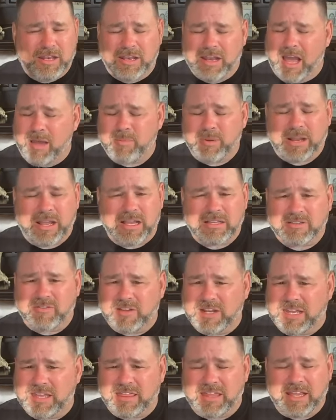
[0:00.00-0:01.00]
Not because
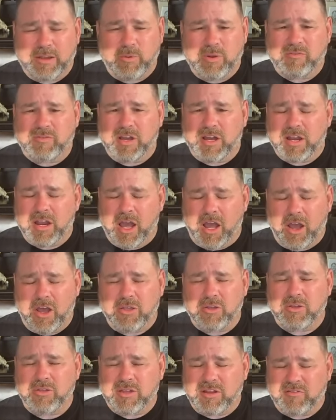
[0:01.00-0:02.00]
of anything we've done
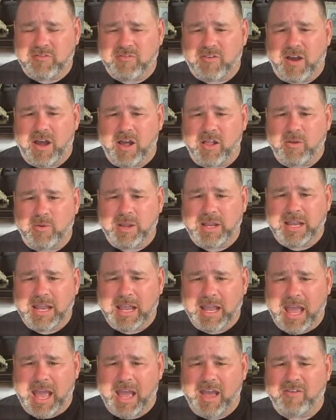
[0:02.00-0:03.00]
other than following
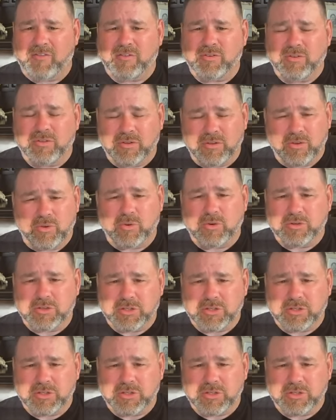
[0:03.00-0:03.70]
after the Lord